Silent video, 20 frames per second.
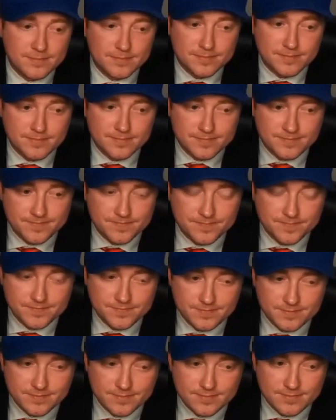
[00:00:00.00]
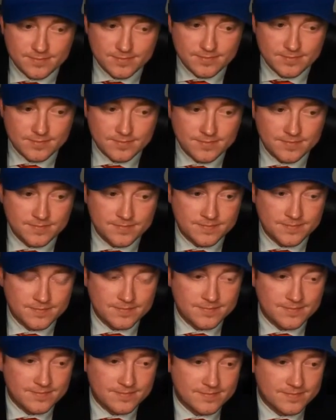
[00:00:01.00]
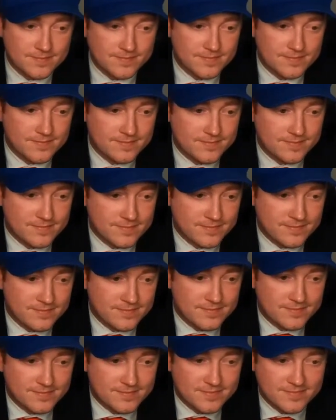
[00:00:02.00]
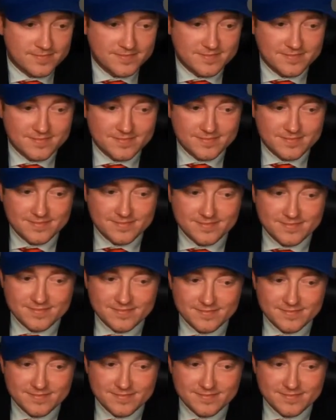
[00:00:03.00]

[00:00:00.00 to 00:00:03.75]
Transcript: (silence)